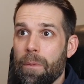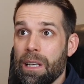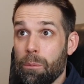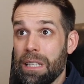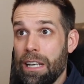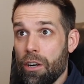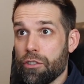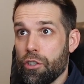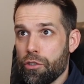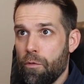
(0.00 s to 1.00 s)
complete our
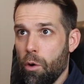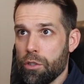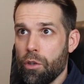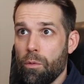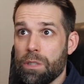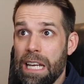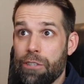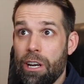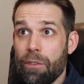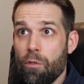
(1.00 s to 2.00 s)
search for. So day
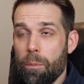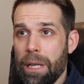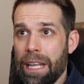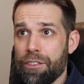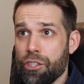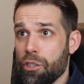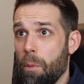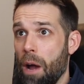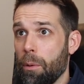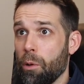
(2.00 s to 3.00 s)
trading for beginners is a
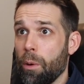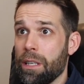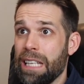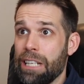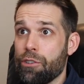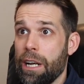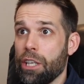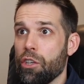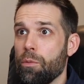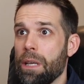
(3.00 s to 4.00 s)
popular one, day
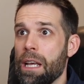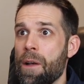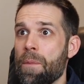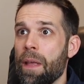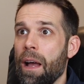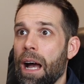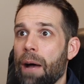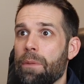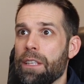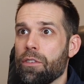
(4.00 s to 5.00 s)
trading newbie.
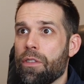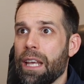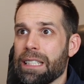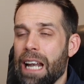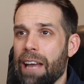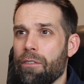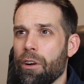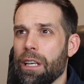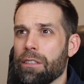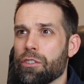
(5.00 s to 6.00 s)
These are things that I've
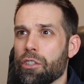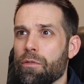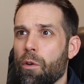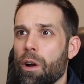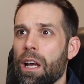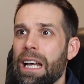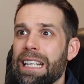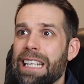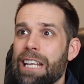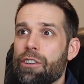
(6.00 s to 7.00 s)
already searched for.
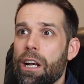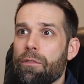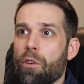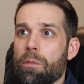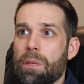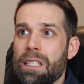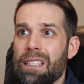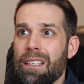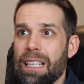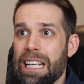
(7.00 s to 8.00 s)
Day trading for
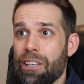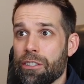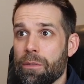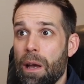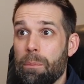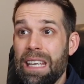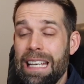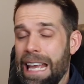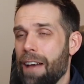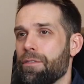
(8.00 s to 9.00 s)
beginners,
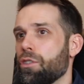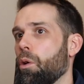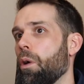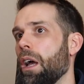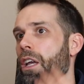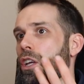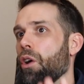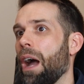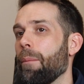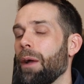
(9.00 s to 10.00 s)
PDF. So,
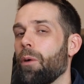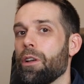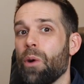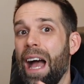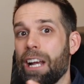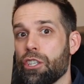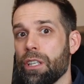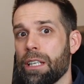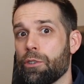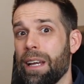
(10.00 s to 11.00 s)
I might want to
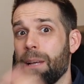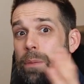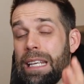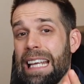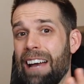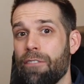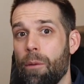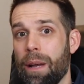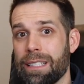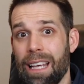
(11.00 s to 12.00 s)
actually create a PDF
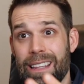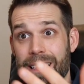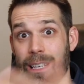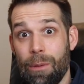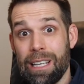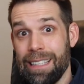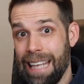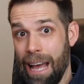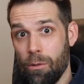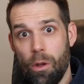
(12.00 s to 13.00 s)
on my site that someone could
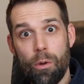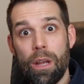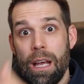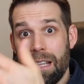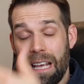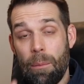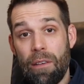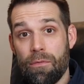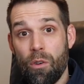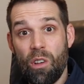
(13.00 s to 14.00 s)
download, like
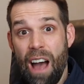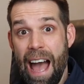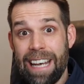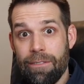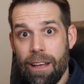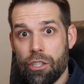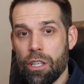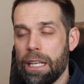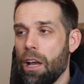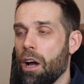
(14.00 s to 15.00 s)
my full guide
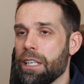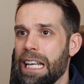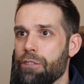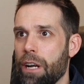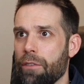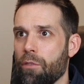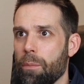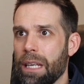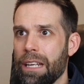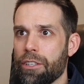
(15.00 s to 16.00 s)
eventually on day trading for
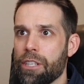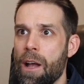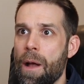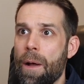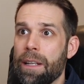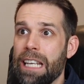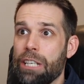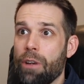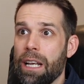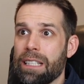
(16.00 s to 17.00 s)
beginners. Day
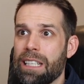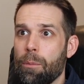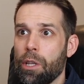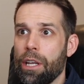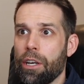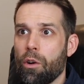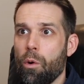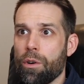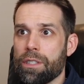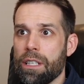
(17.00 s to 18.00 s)
trading simulator
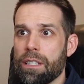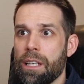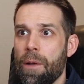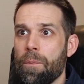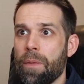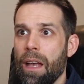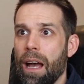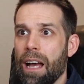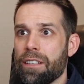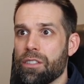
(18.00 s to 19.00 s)
courses,
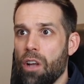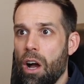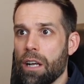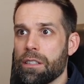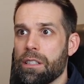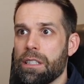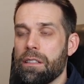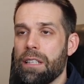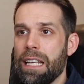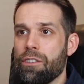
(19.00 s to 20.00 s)
stocks,
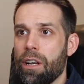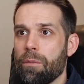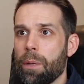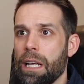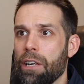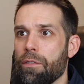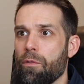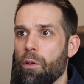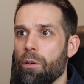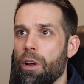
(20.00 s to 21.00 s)
day trading beginner
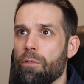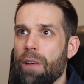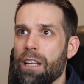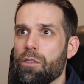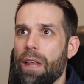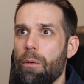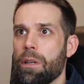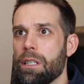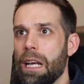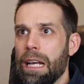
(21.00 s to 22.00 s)
for Reddit. So that
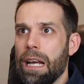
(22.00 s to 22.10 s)
one,